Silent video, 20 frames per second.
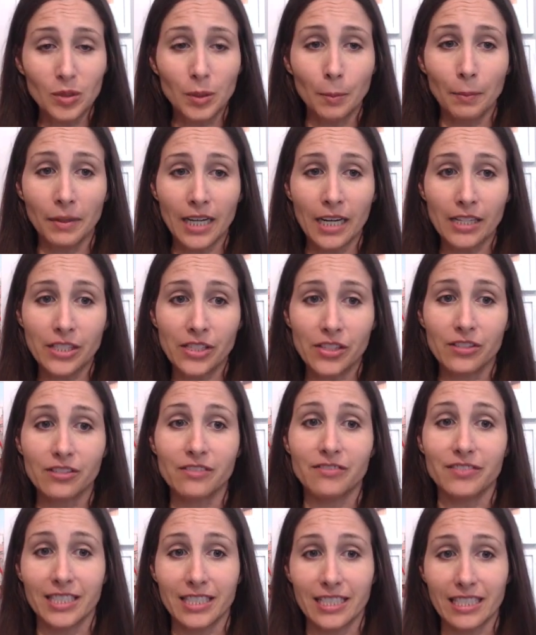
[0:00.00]
But
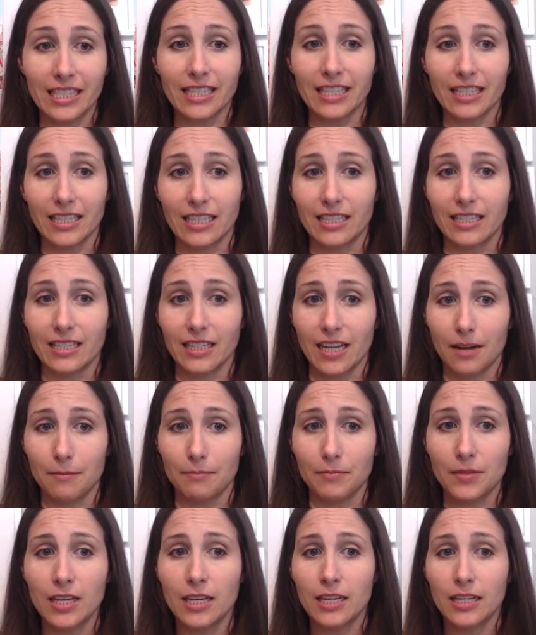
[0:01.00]
also Vaniqa
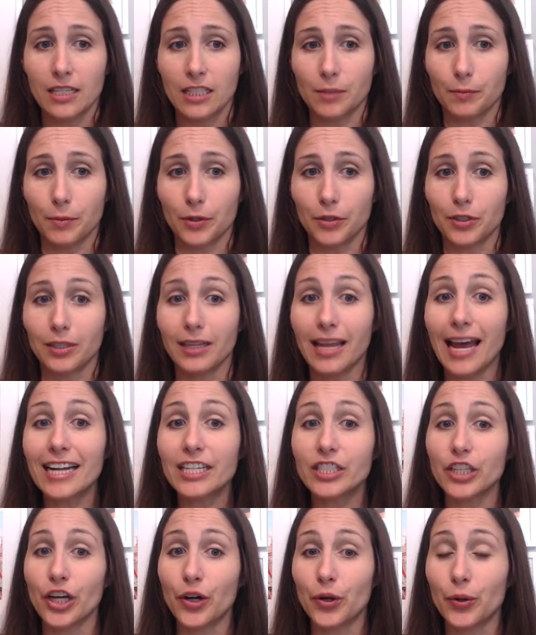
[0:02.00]
and
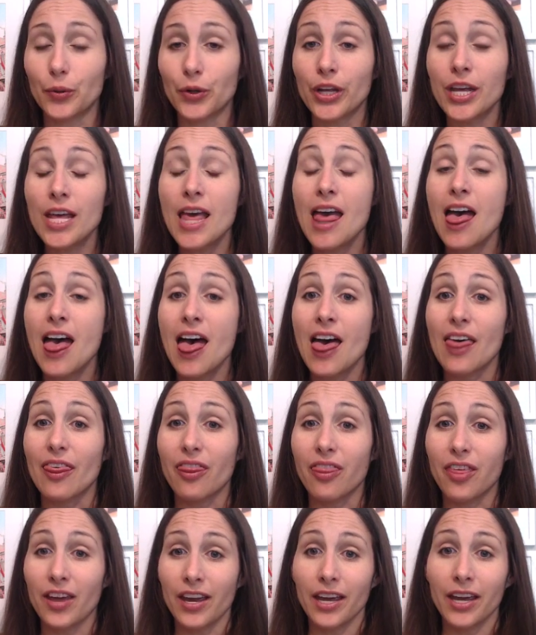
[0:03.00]
spironolactone,
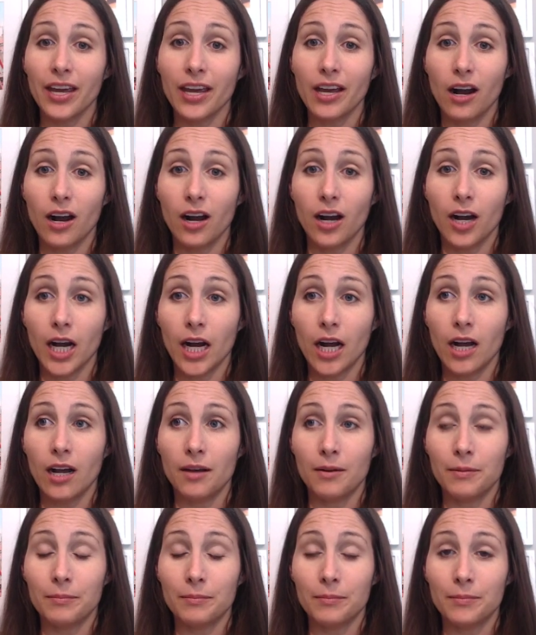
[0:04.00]
they are
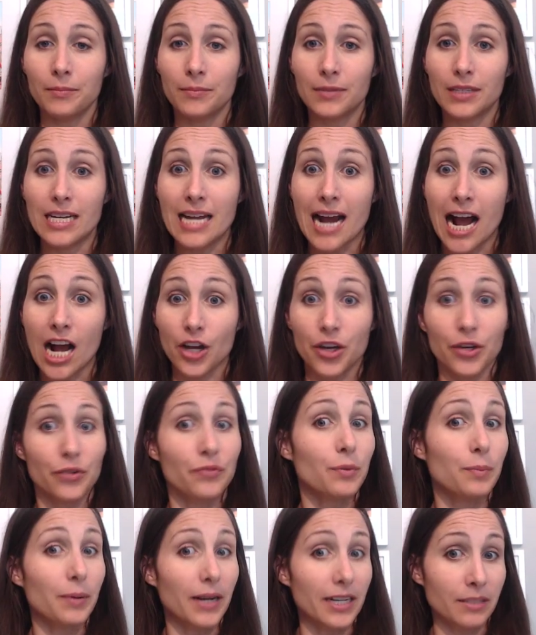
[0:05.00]
not good
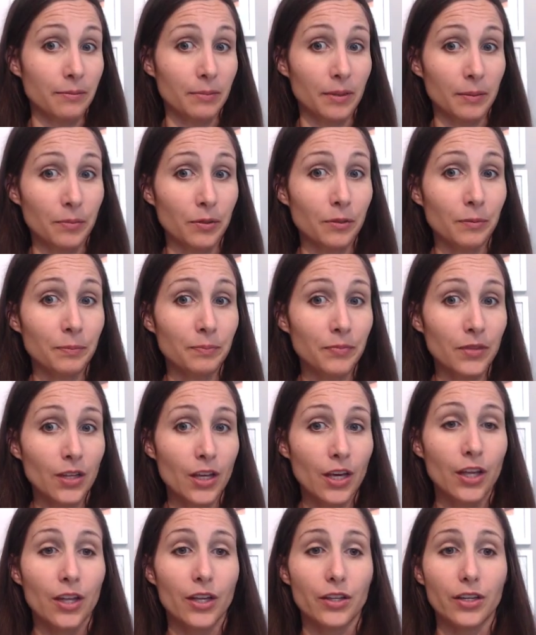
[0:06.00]
for pregnant people.
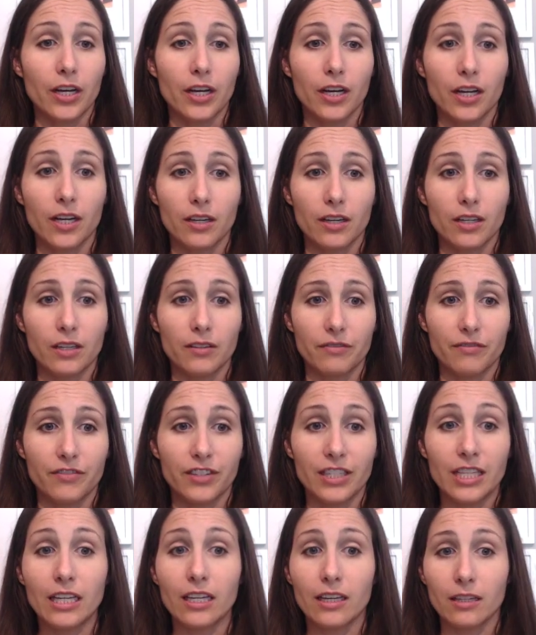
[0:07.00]
The
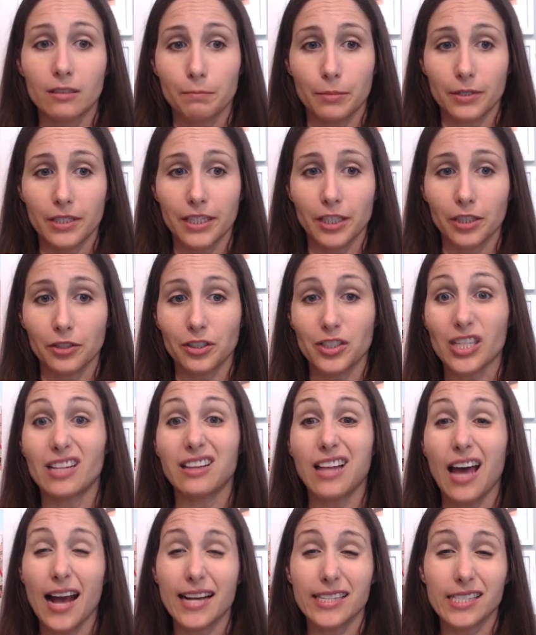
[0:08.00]
Vaniqa in particular is a
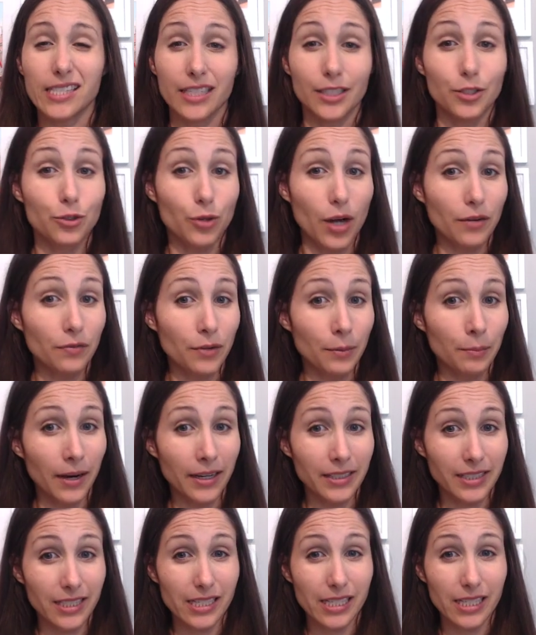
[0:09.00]
class C drug for
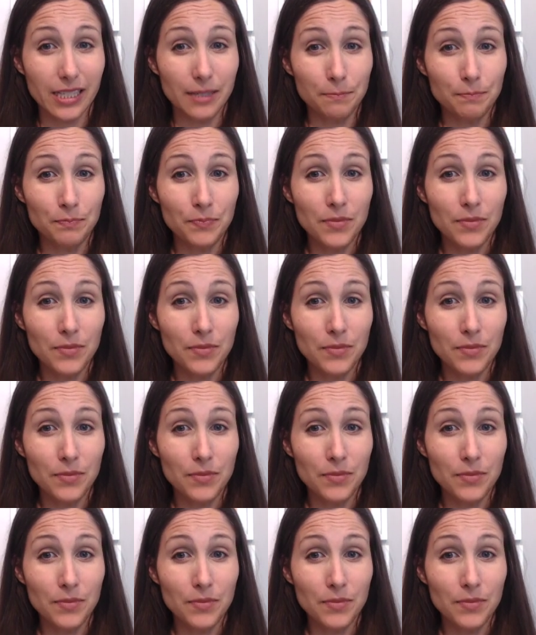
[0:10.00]
pregnancy.